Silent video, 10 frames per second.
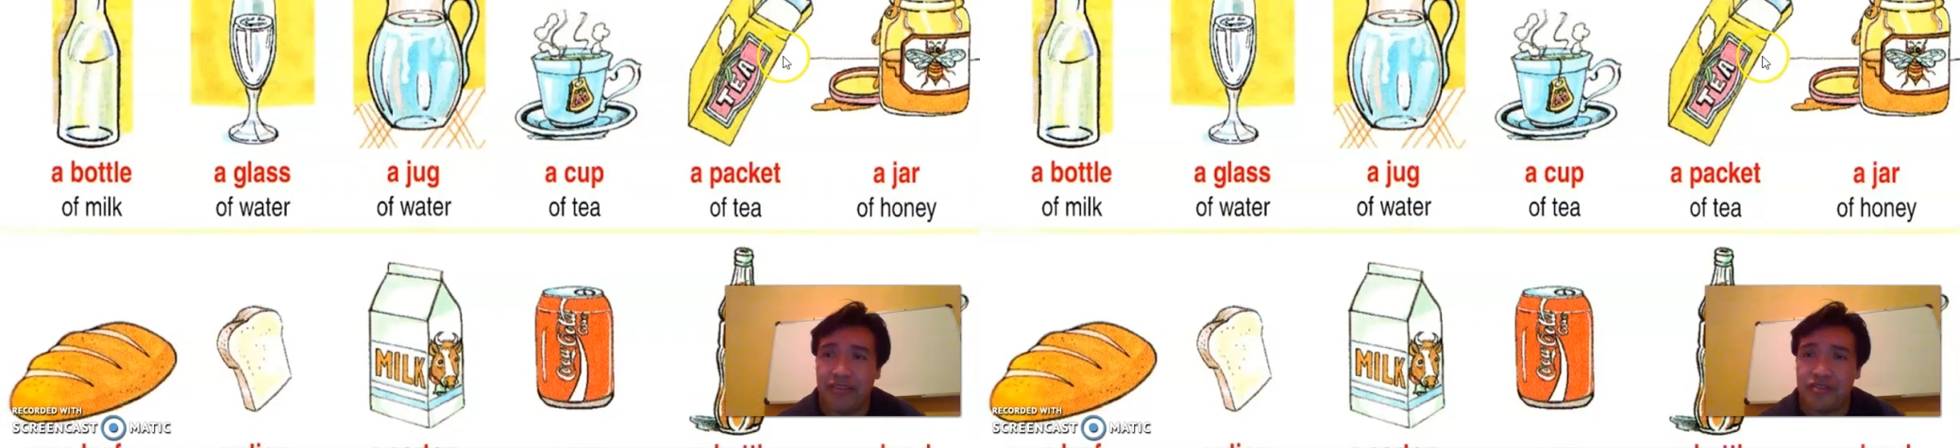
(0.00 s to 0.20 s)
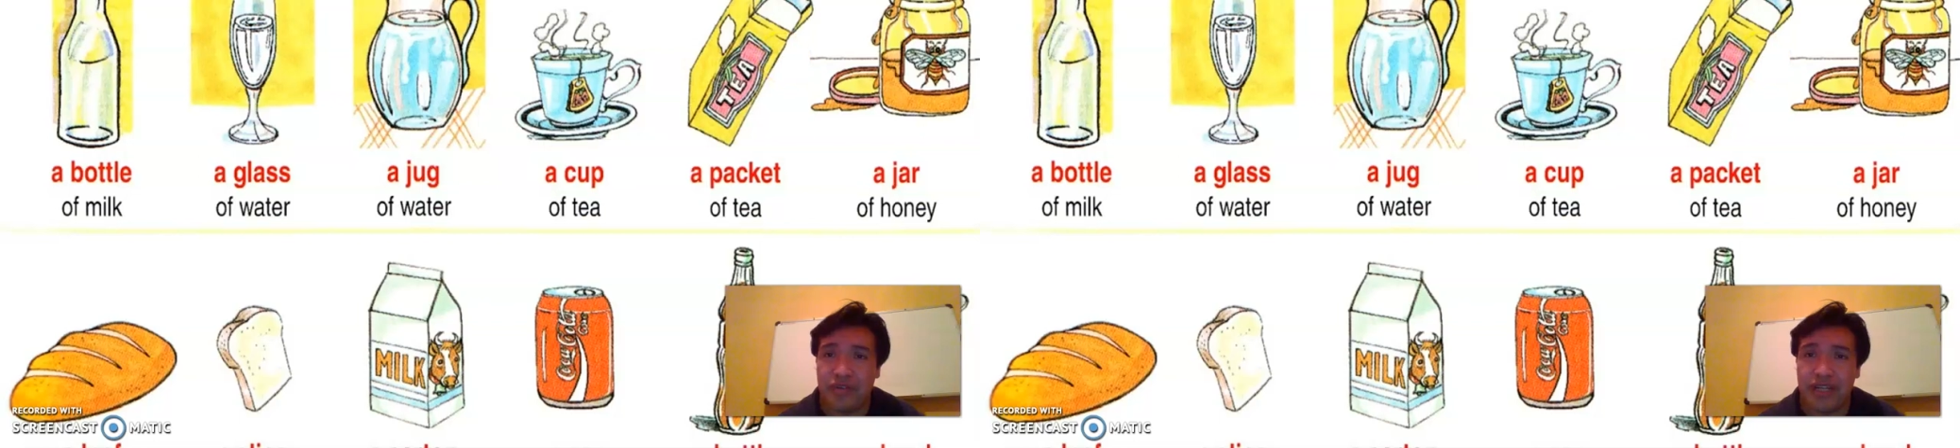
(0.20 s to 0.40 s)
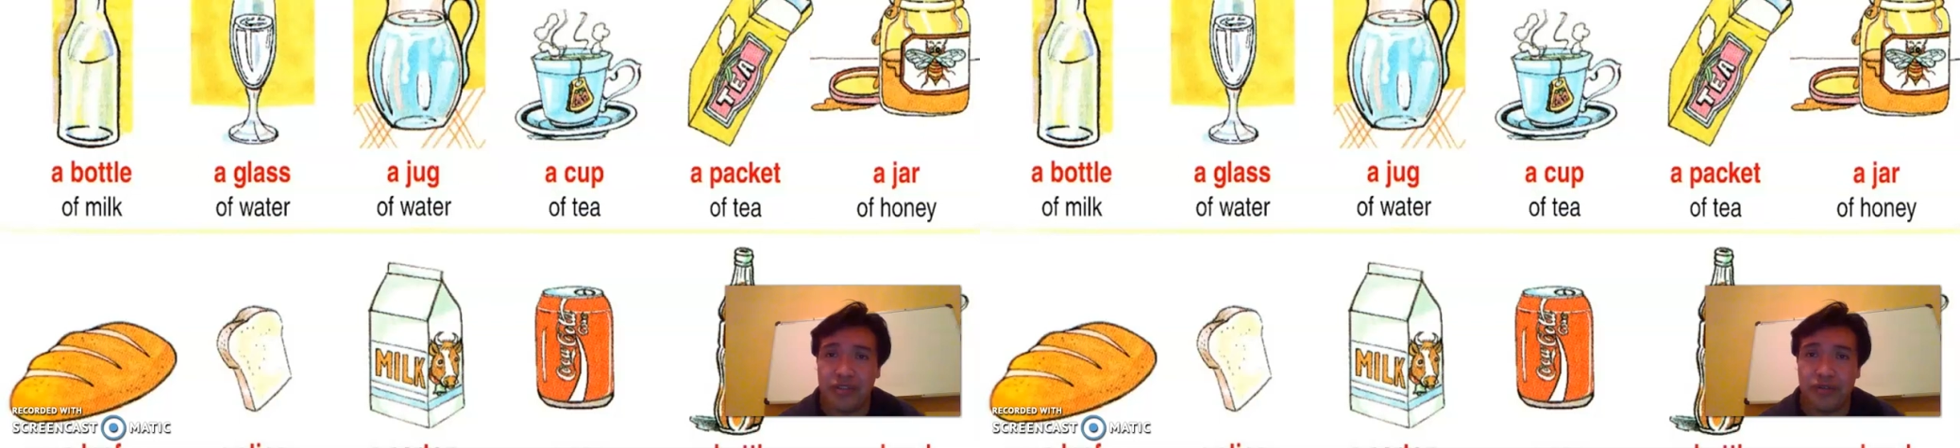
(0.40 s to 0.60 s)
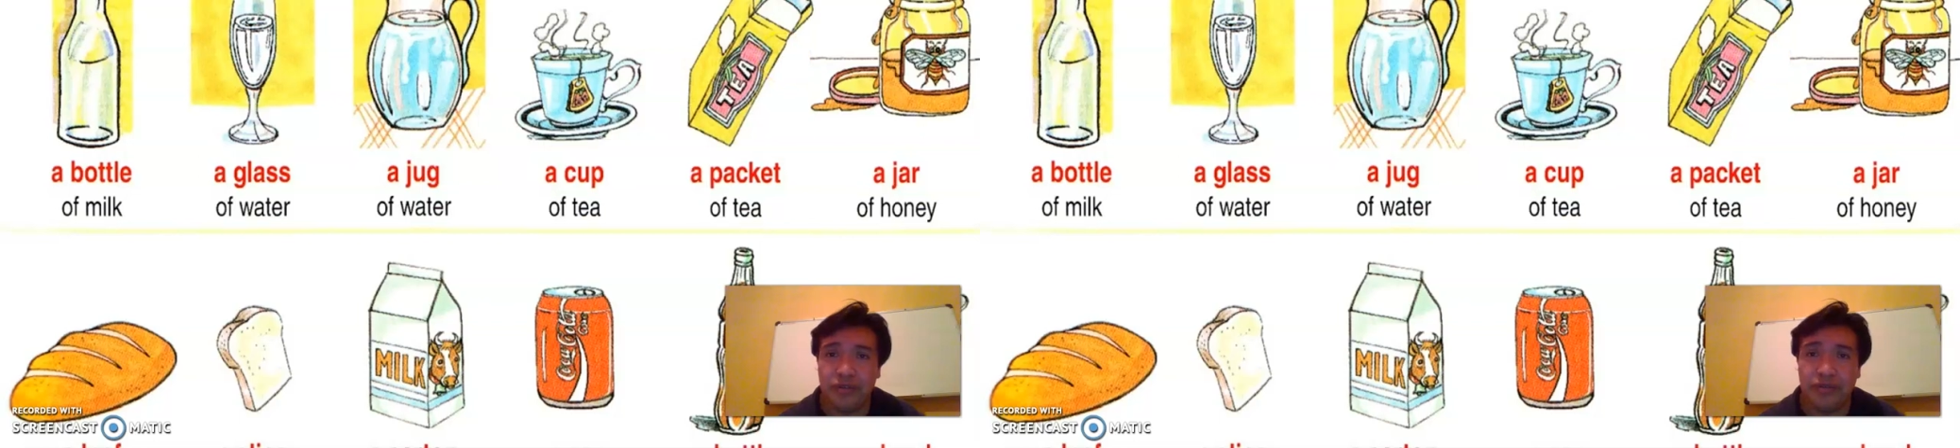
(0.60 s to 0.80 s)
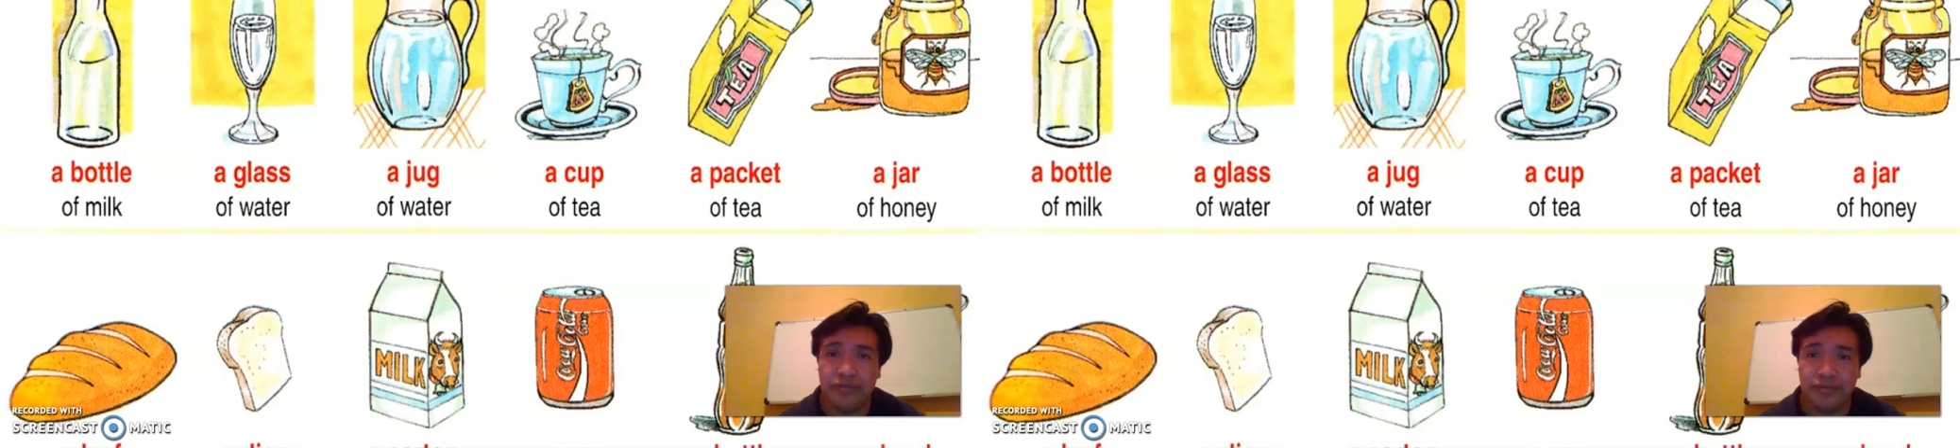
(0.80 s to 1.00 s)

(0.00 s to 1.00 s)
it's frasco,